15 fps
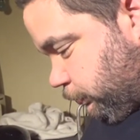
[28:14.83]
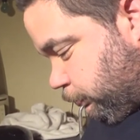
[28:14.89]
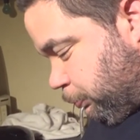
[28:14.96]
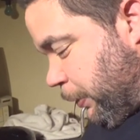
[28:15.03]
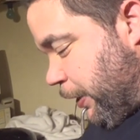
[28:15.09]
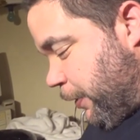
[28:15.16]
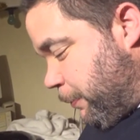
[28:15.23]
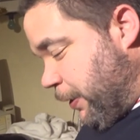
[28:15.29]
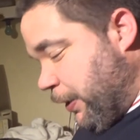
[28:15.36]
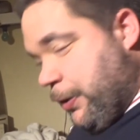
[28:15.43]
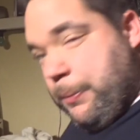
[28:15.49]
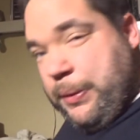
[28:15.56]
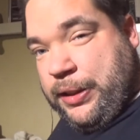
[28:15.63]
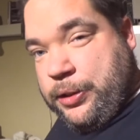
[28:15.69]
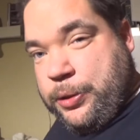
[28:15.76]
Pardon me. I
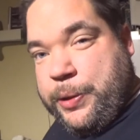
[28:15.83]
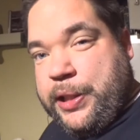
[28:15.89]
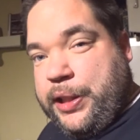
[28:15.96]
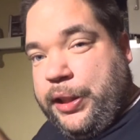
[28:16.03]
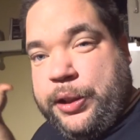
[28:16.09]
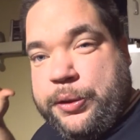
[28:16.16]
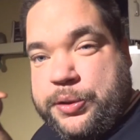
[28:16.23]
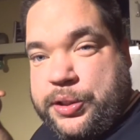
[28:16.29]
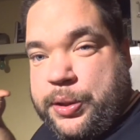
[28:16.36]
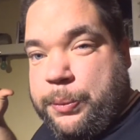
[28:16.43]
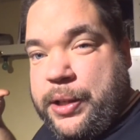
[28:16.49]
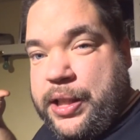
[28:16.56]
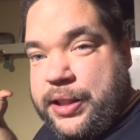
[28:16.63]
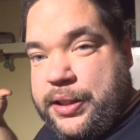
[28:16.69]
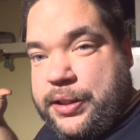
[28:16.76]
mean, do I use the
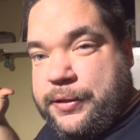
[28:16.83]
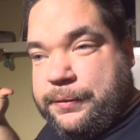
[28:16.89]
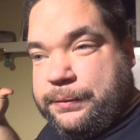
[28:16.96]
one...